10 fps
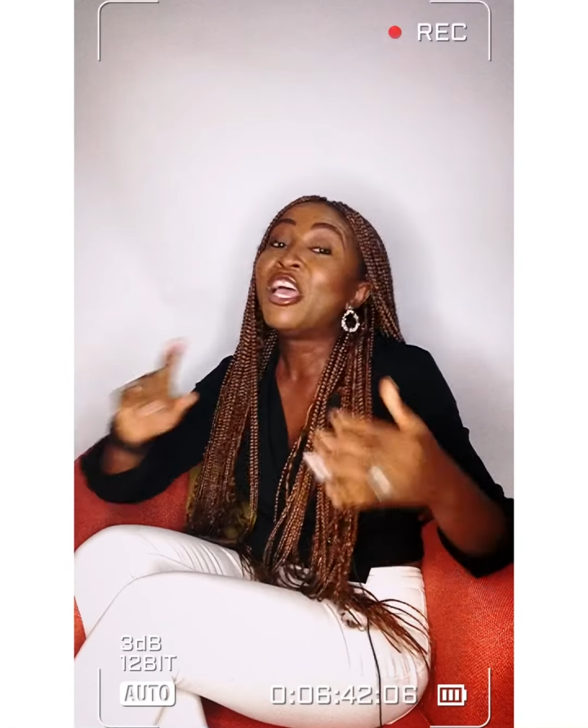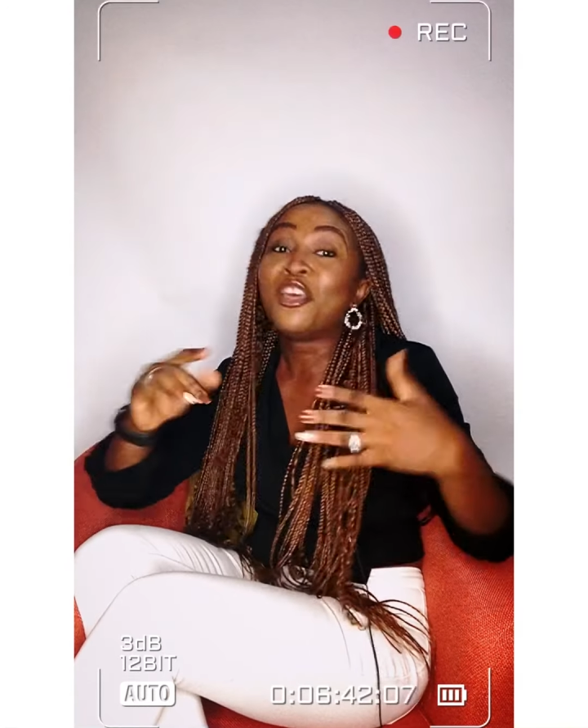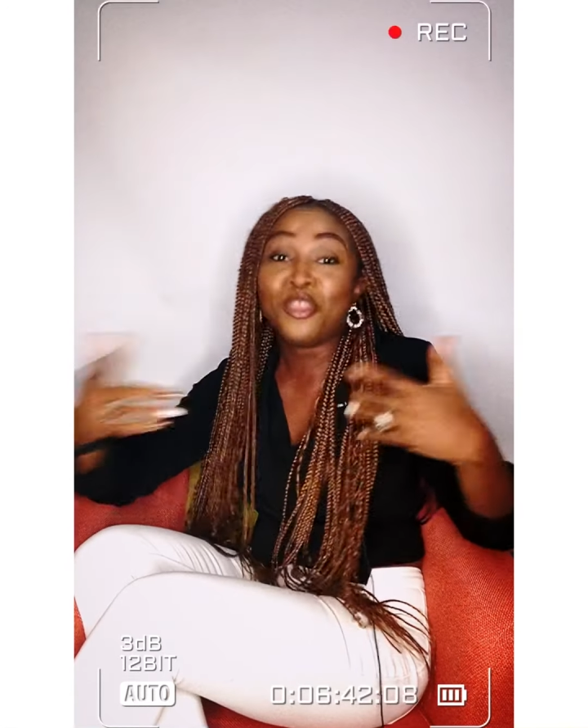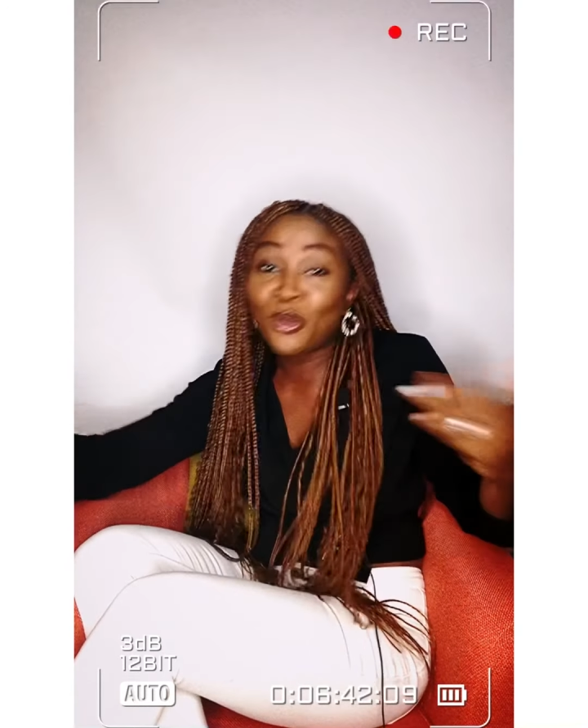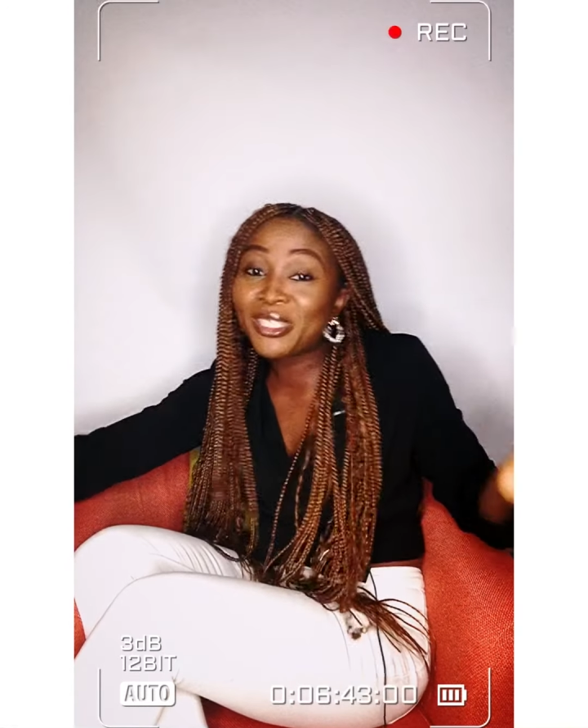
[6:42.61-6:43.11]

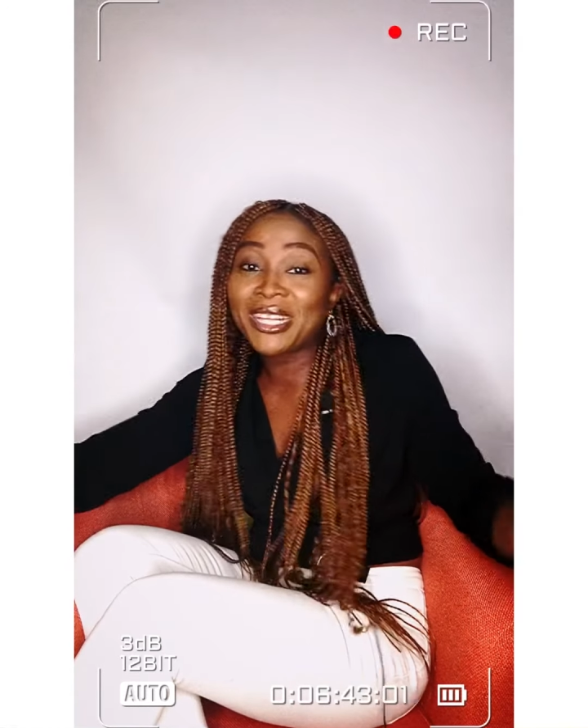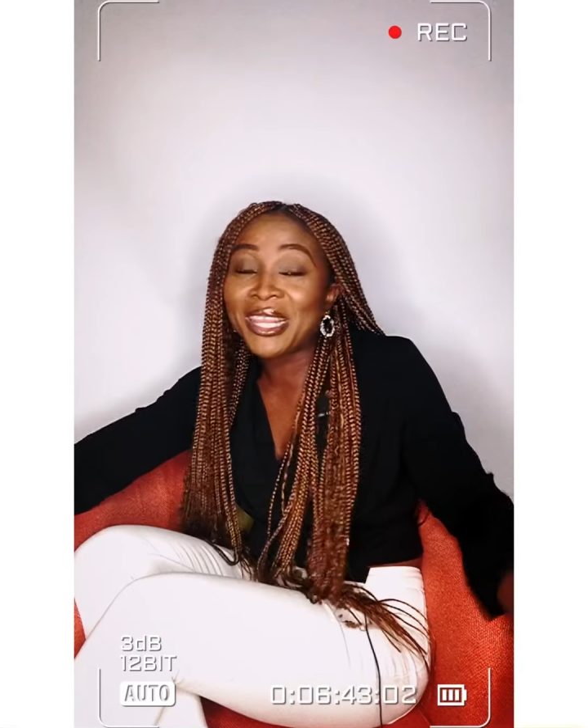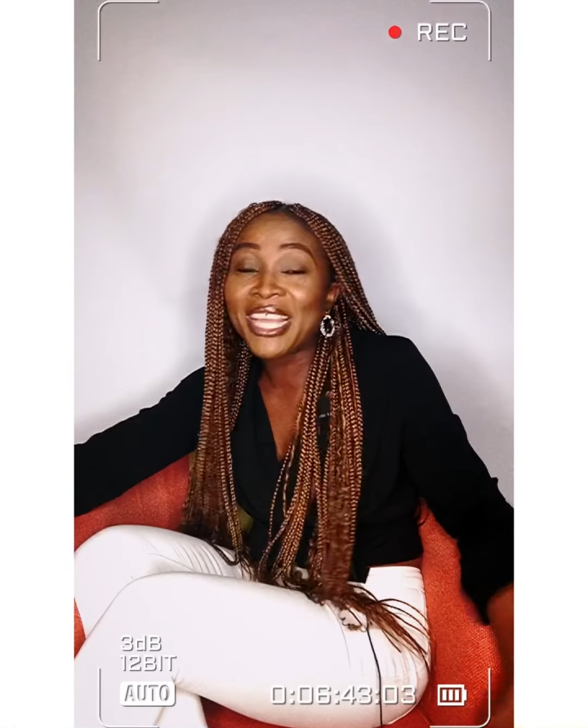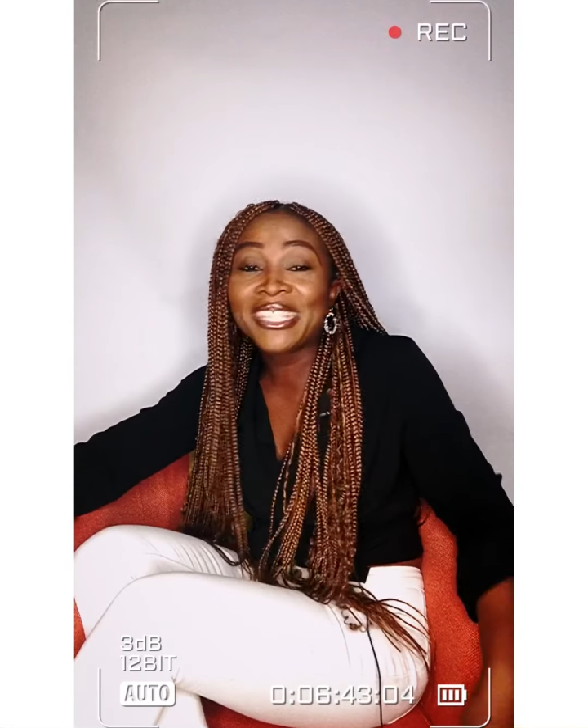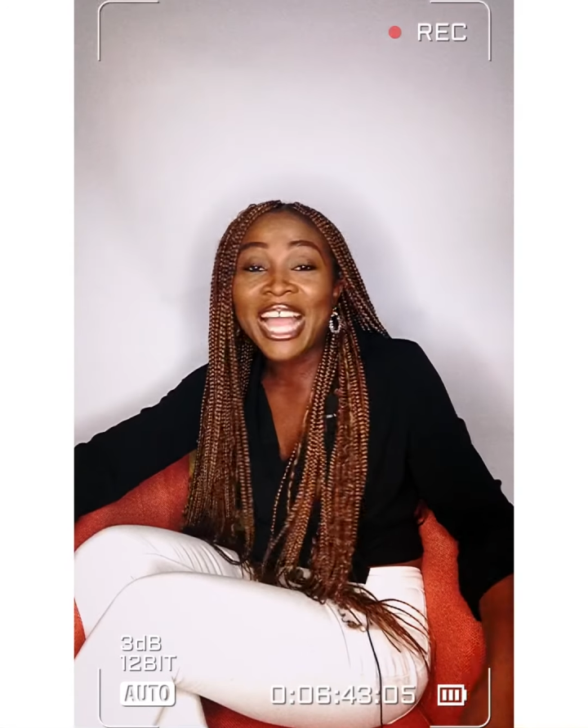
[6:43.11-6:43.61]
Those are the
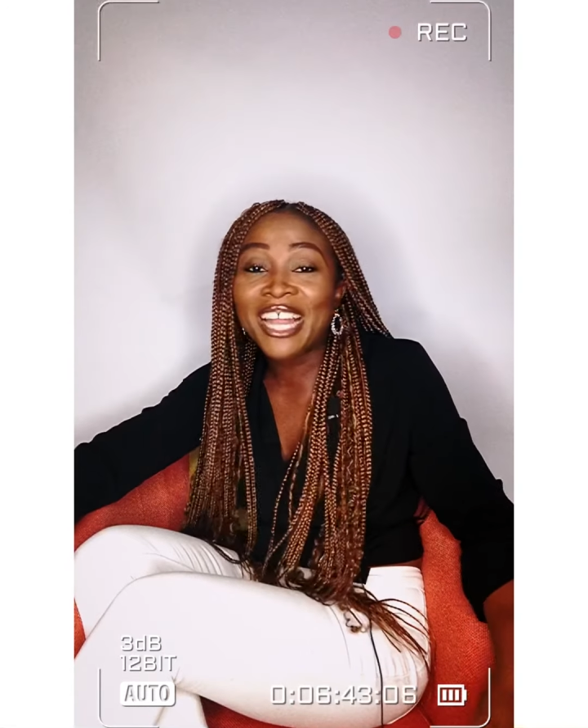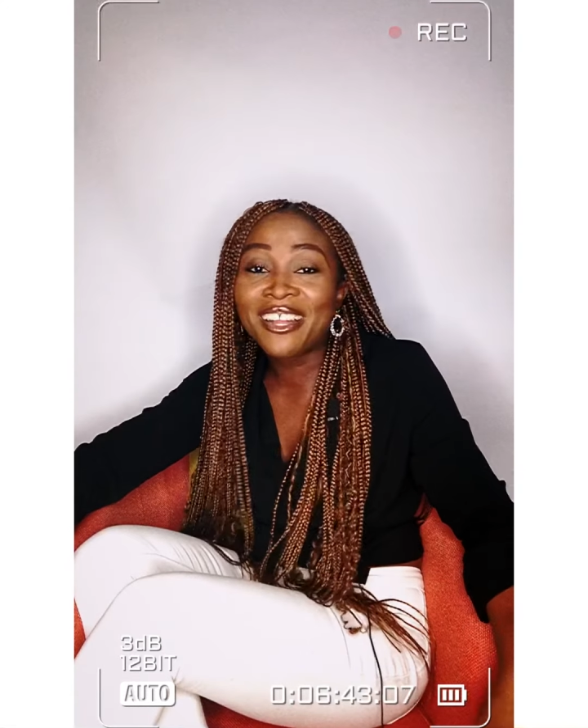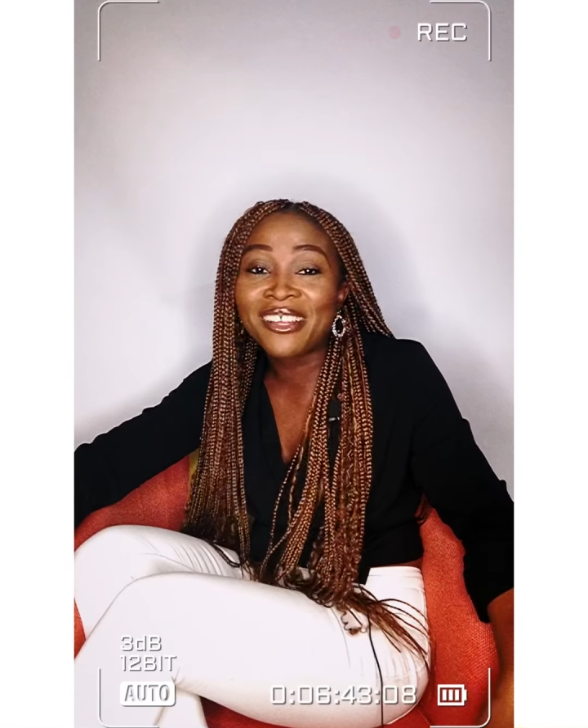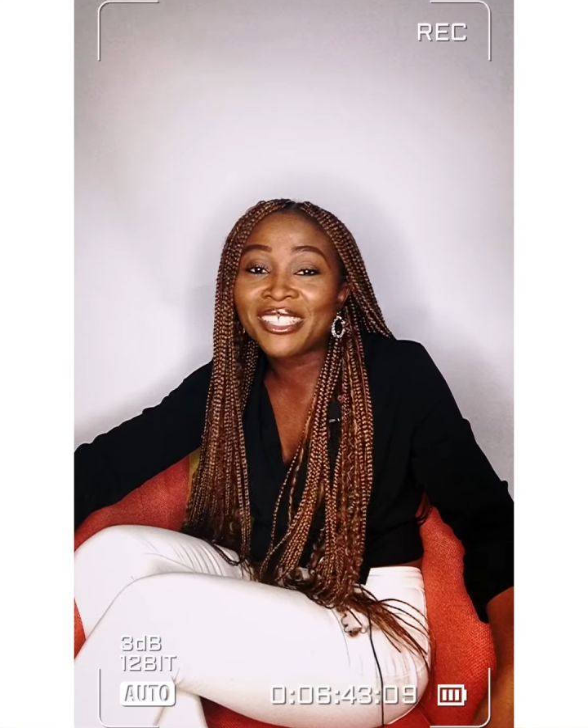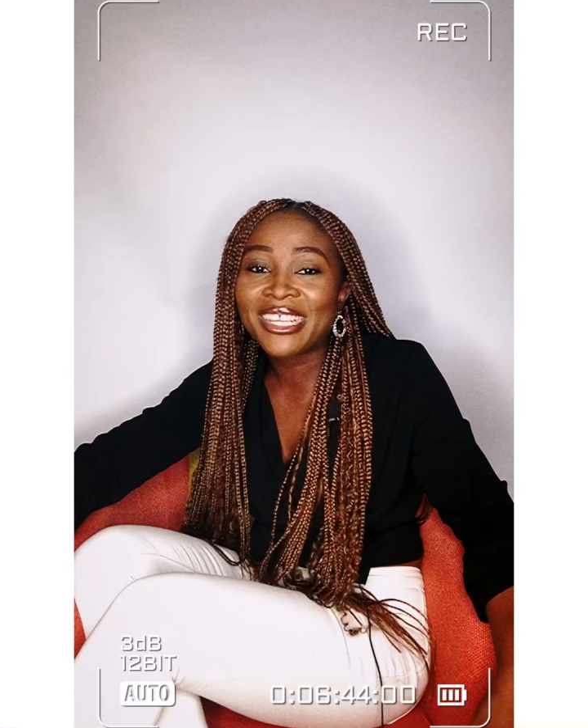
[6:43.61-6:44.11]
things I
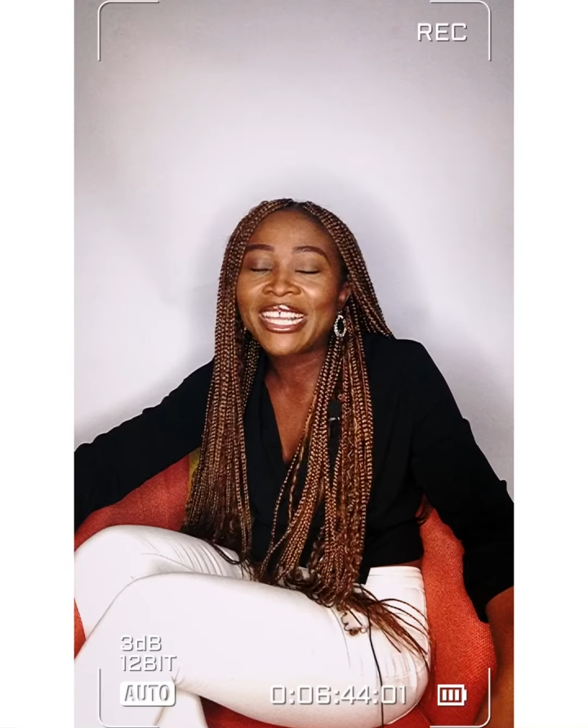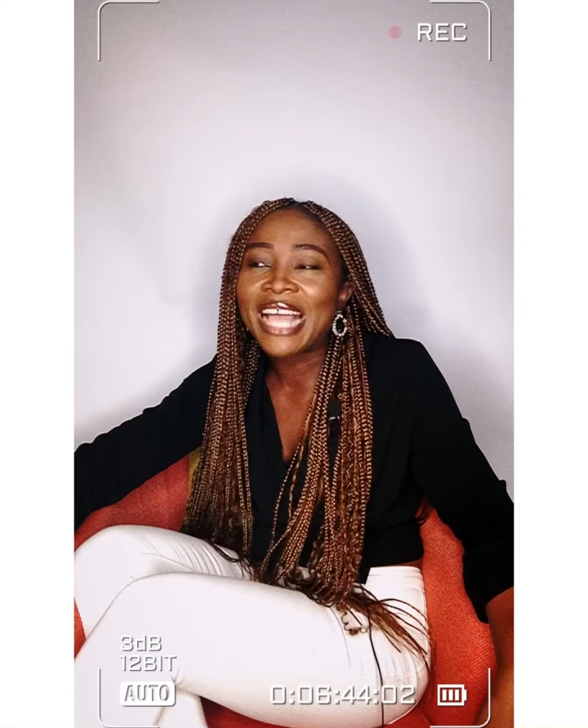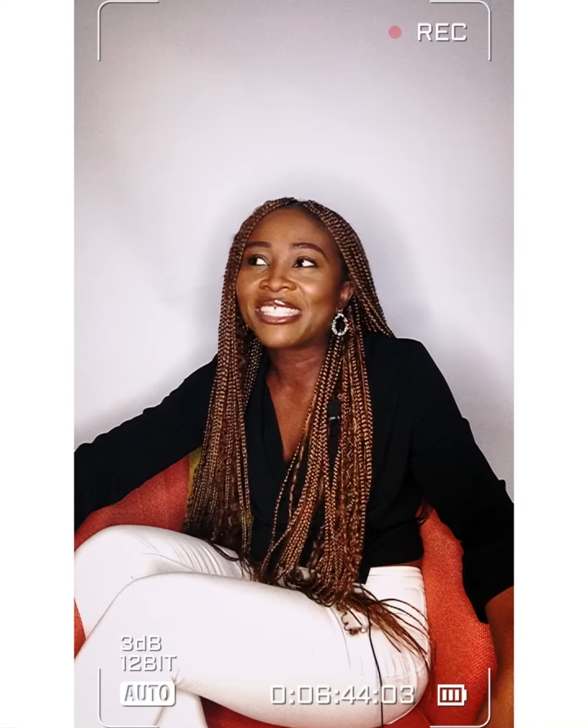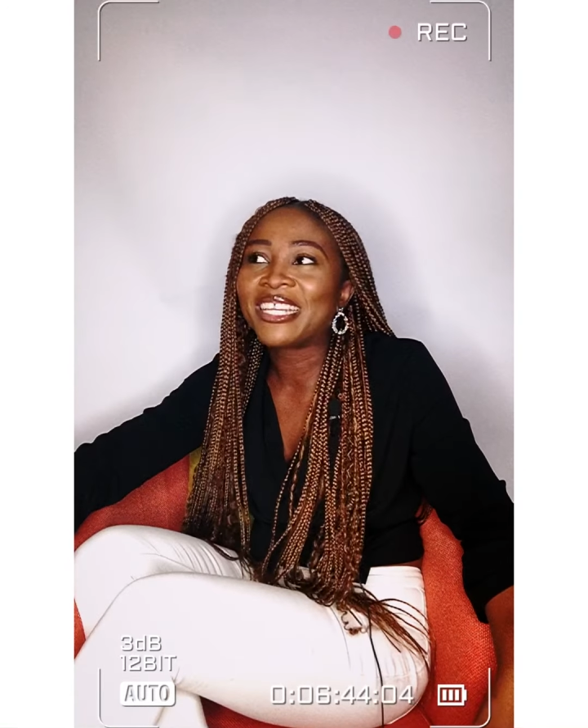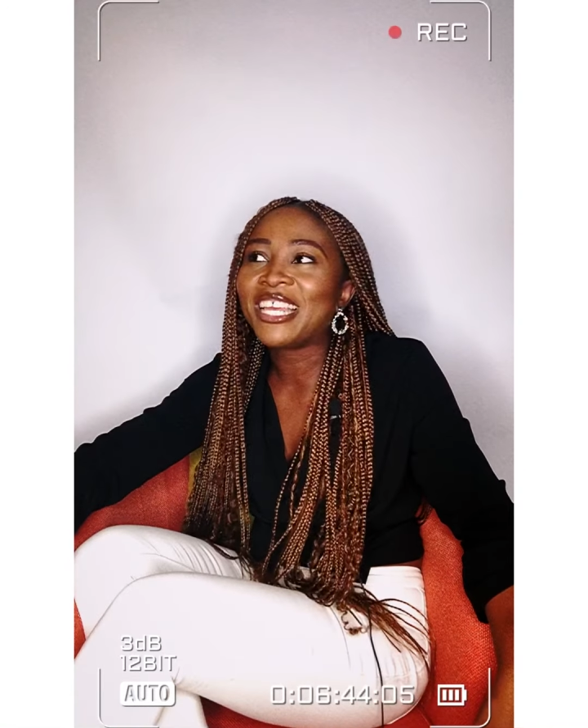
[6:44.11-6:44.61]
learned that
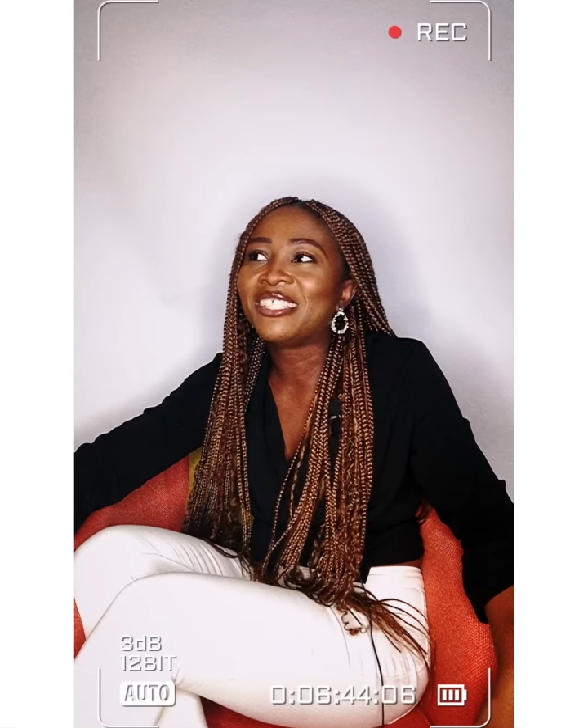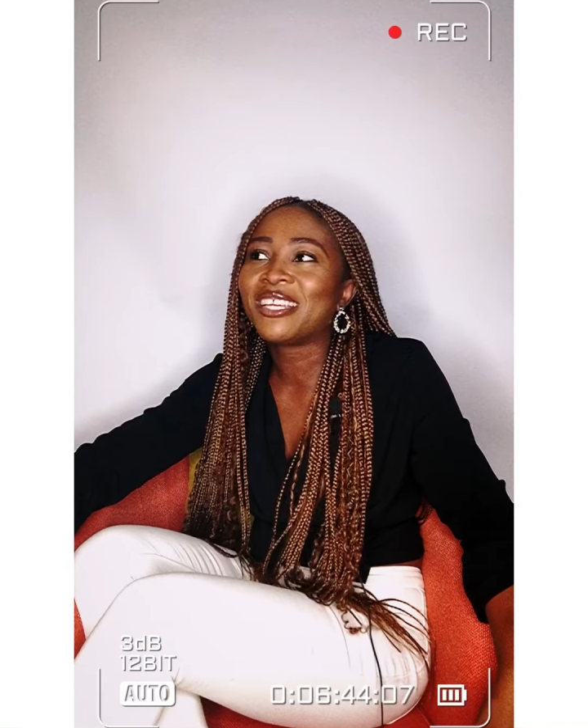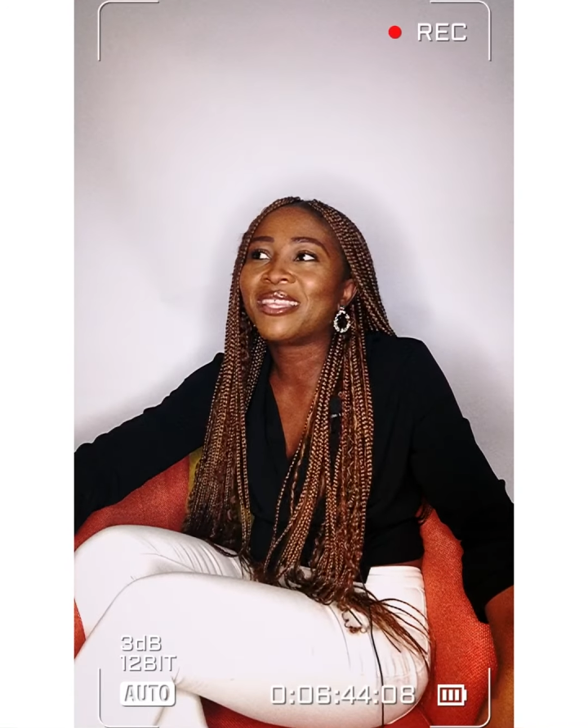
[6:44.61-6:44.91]
as an intern,